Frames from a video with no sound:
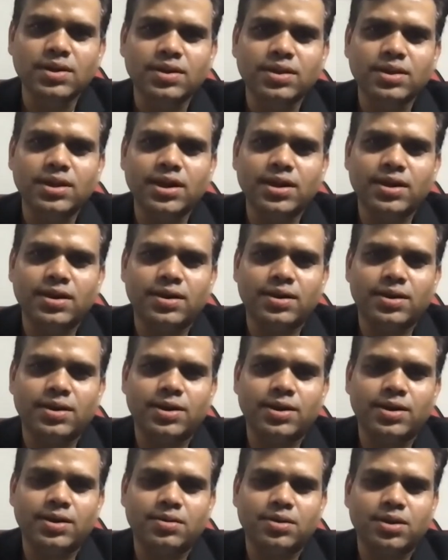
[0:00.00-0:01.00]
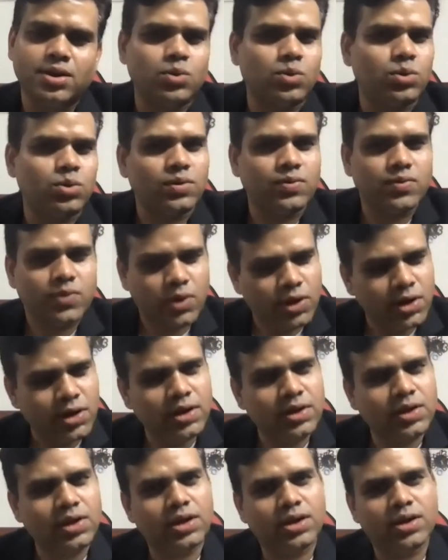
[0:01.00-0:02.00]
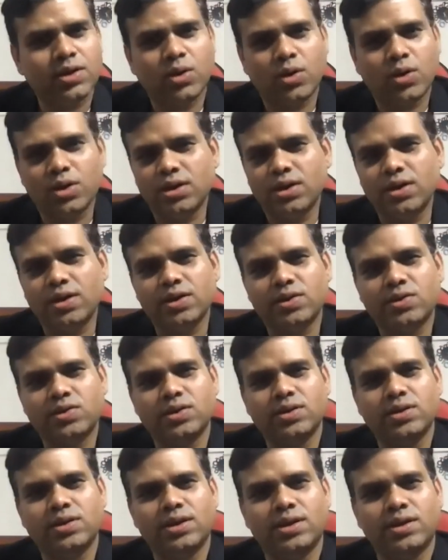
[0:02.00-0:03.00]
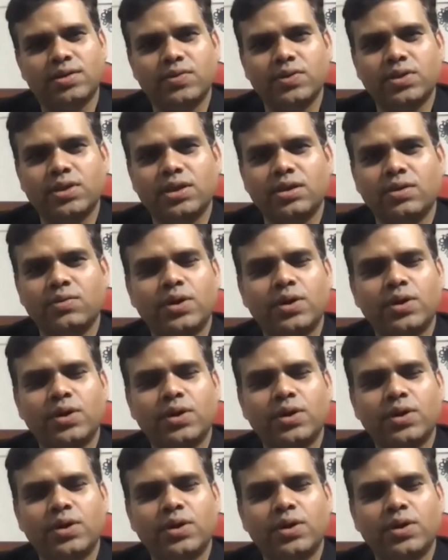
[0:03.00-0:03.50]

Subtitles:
that now you have already taken all the induction and everything.